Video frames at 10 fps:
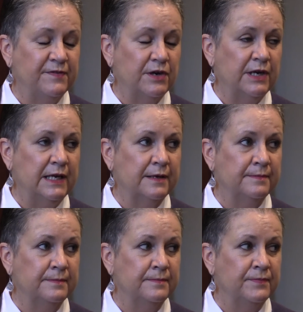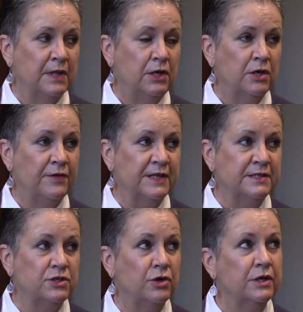very,
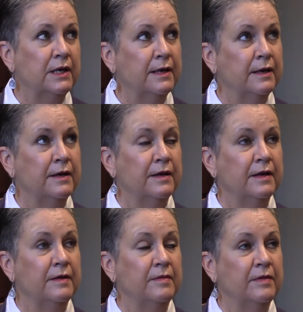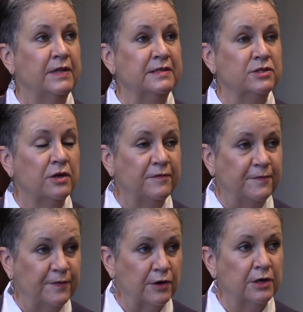that's not a
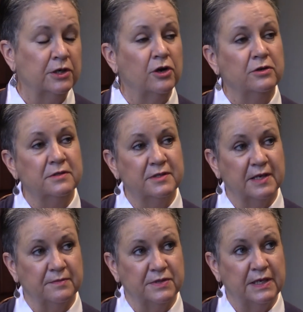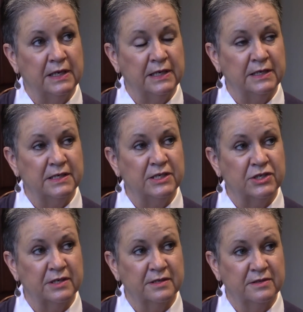foreign concept in
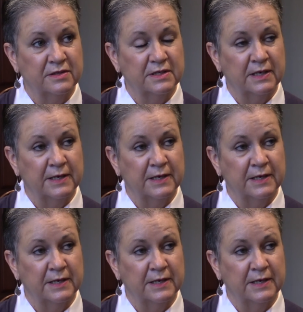Indigenous